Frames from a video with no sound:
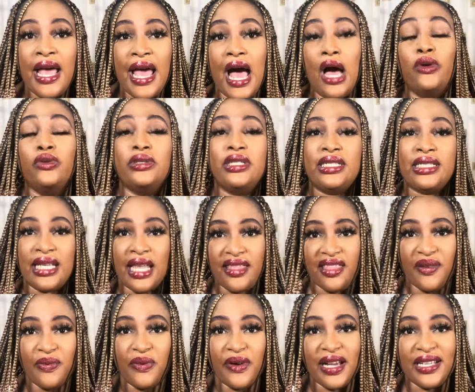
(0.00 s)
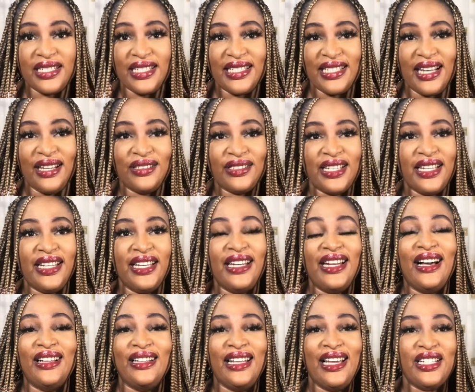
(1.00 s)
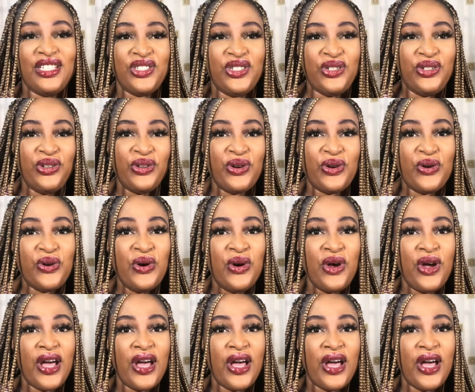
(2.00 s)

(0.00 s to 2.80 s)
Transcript: I will send the prizes out and then I'll let you know.